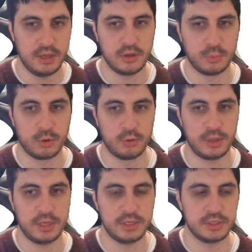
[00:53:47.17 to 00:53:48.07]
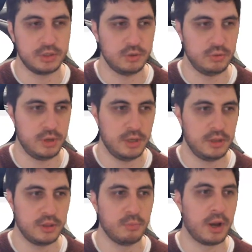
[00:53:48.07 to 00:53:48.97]
They're more related to
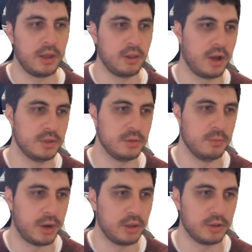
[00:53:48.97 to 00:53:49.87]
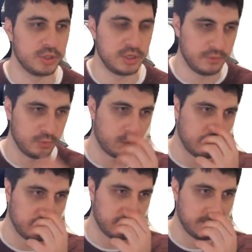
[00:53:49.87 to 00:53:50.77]
the biology of the
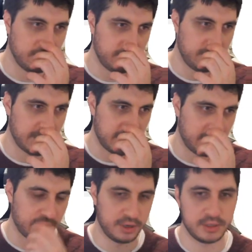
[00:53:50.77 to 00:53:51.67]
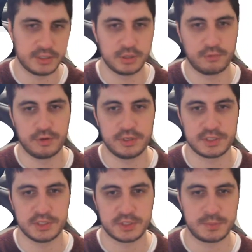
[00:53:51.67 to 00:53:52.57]
world, of that area. So for
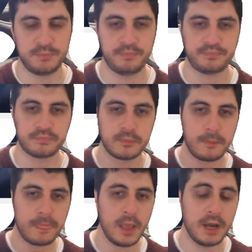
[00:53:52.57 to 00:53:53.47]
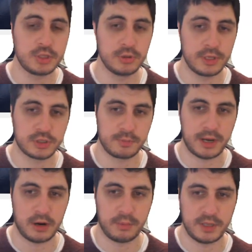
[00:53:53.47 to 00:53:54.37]
instance, hydroelectric
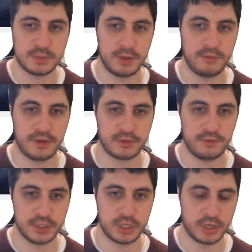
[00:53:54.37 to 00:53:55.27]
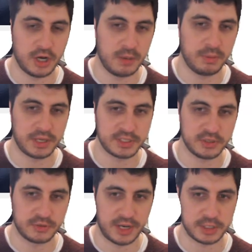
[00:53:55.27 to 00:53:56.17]
power plants may affect fish in complex
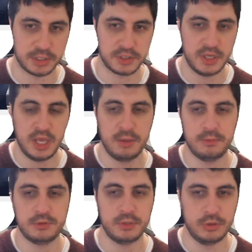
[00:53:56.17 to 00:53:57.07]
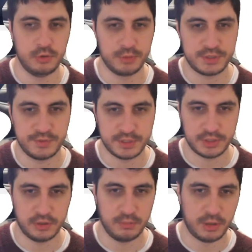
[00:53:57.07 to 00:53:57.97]
interactions between numerous
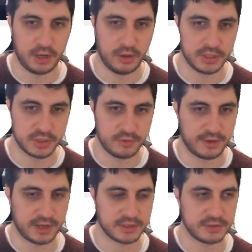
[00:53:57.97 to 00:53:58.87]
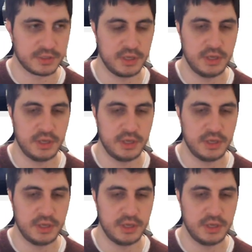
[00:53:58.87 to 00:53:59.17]
physical and biological factors.